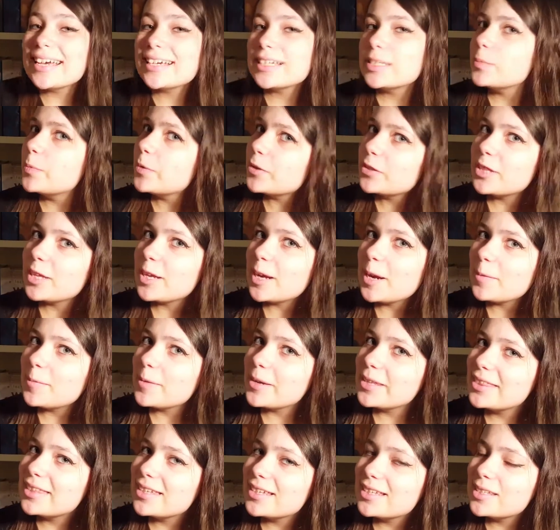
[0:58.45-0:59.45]
next book that I
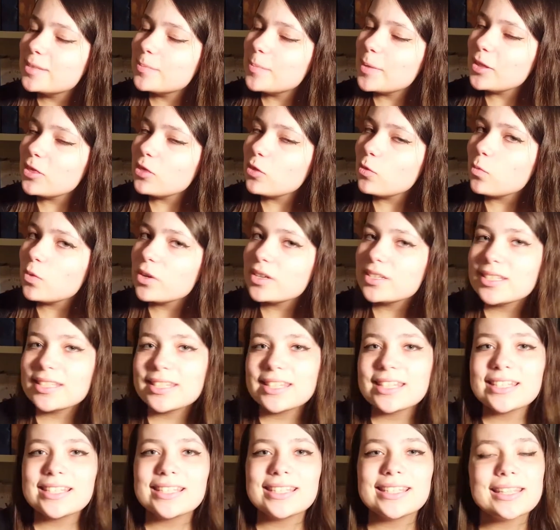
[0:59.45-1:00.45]
read this month
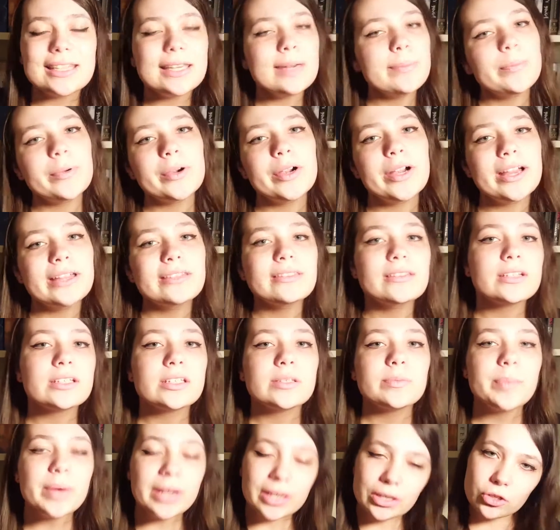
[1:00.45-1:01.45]
was The Sleeper and the
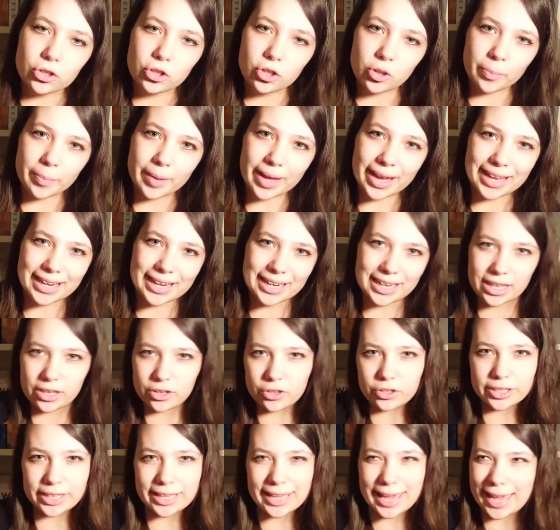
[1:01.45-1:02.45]
Spindle by
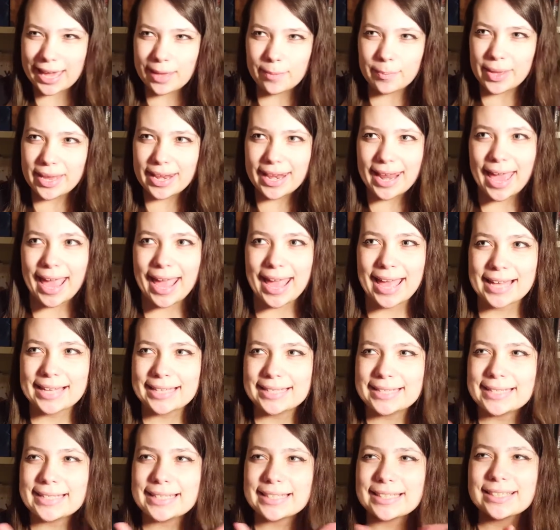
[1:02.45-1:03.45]
Neil Gaiman
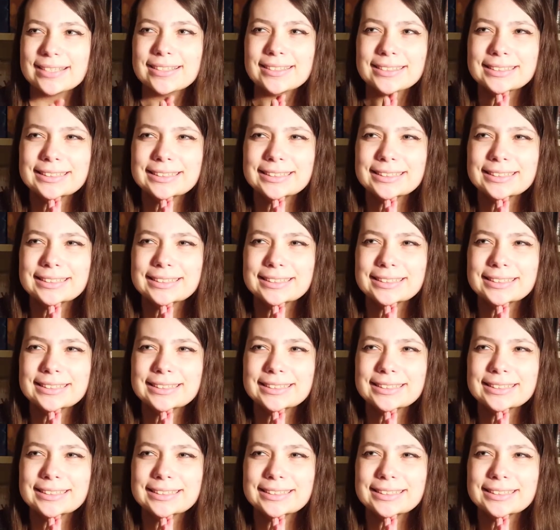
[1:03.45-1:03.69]
and